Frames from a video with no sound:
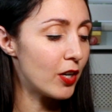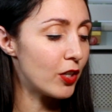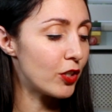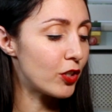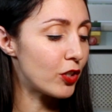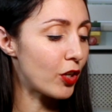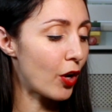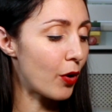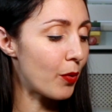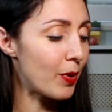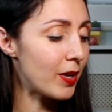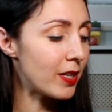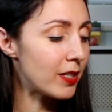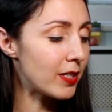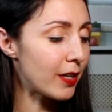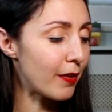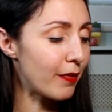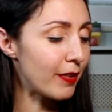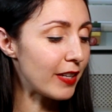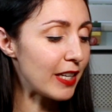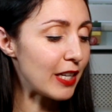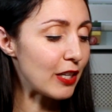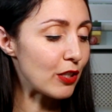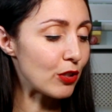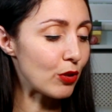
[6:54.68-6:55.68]
So it's
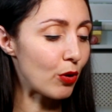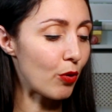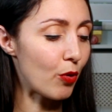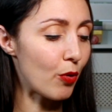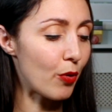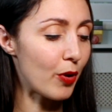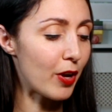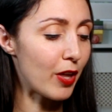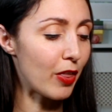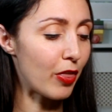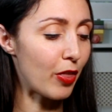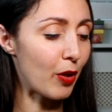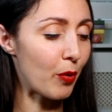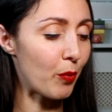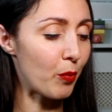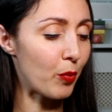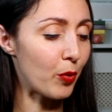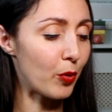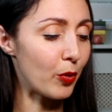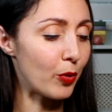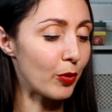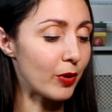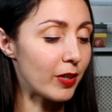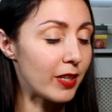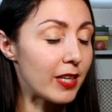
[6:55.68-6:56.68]
definitely a toy that
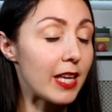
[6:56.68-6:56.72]
will